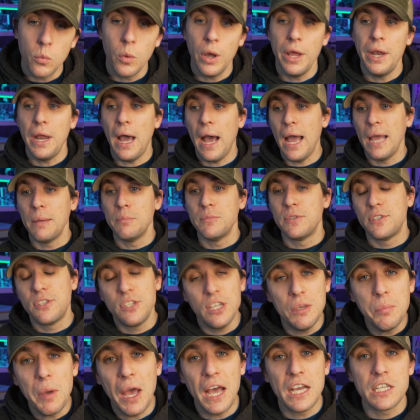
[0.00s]
when I'm
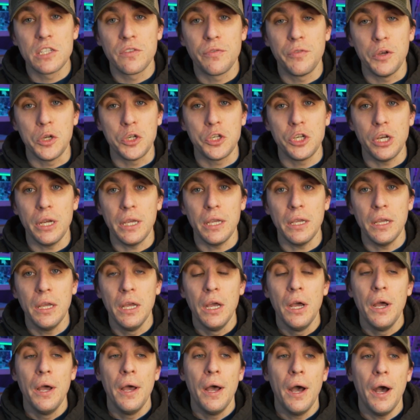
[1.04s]
sea bass fishing.
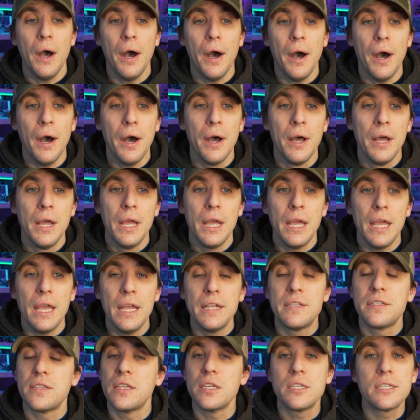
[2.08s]

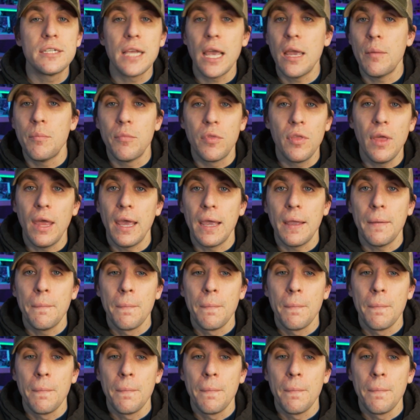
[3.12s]
It's the same thing.